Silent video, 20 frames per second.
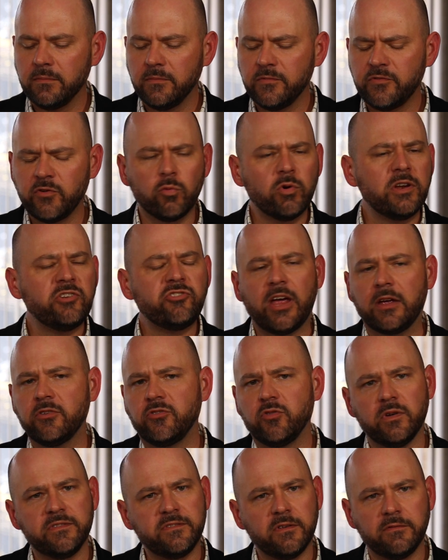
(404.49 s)
So reach out
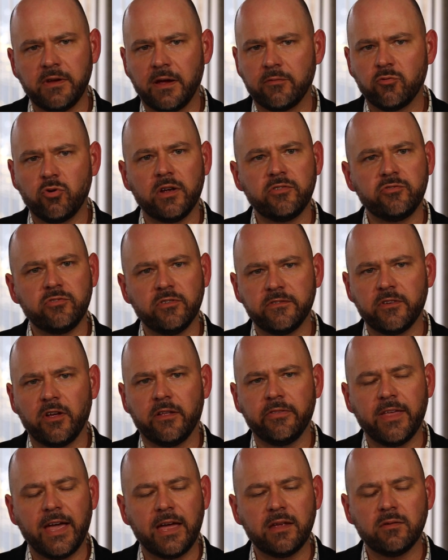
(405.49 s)
to us if you have questions
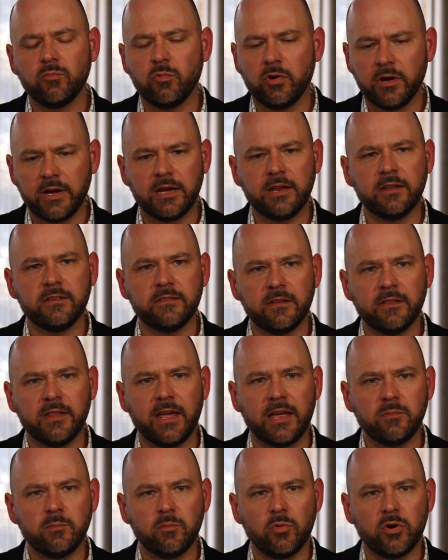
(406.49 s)
on that, and we'll get into
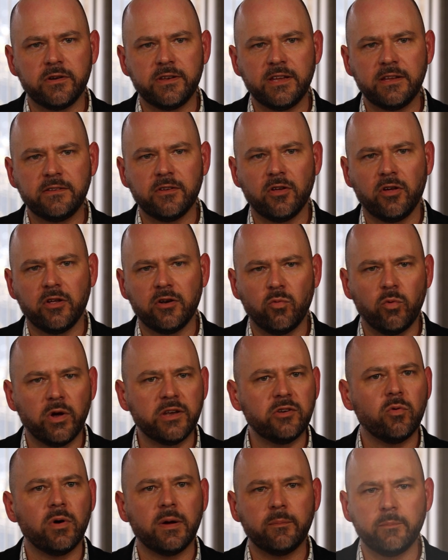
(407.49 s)
that in more detail on a
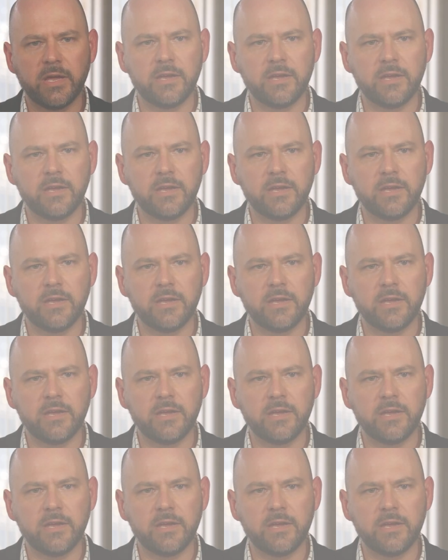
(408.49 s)
one-to-one